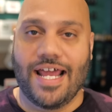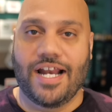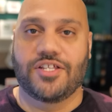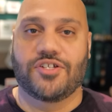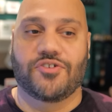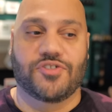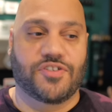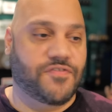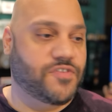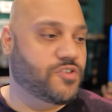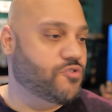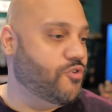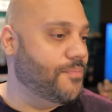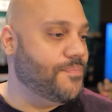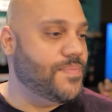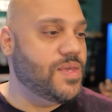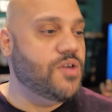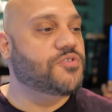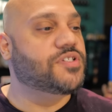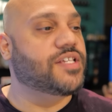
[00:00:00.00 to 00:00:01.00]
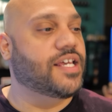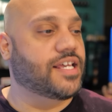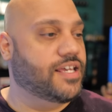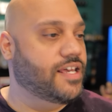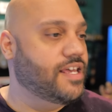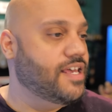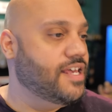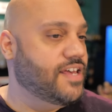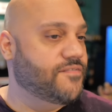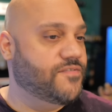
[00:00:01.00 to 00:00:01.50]
editors. If you're doing music,
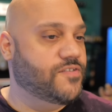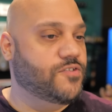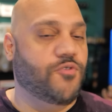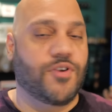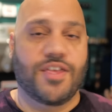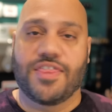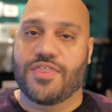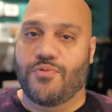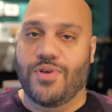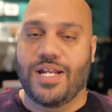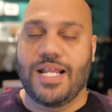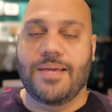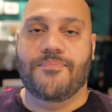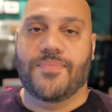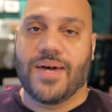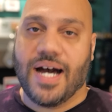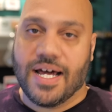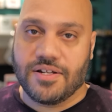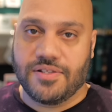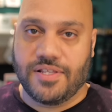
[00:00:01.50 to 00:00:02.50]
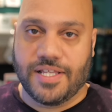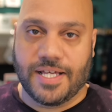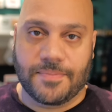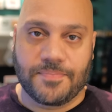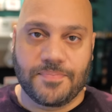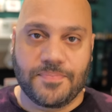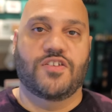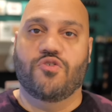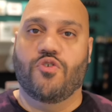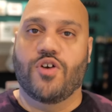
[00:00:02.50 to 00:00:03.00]
if you're doing 3D modeling,
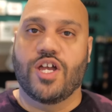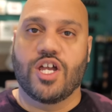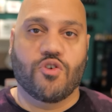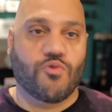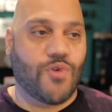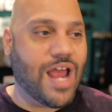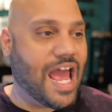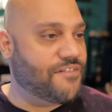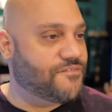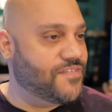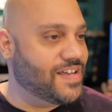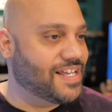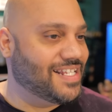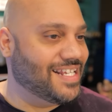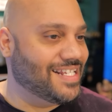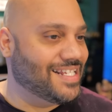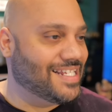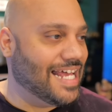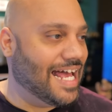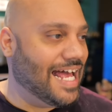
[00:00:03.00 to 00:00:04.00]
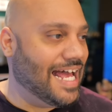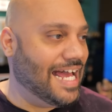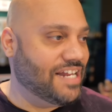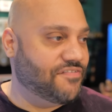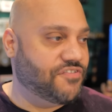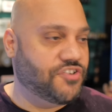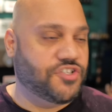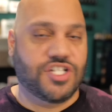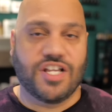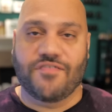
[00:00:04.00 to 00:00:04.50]
if you're doing graphic design,
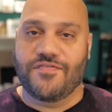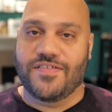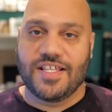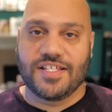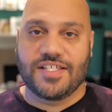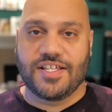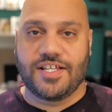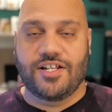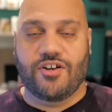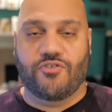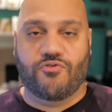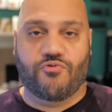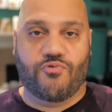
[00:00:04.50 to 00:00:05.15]
if you're shoving this in a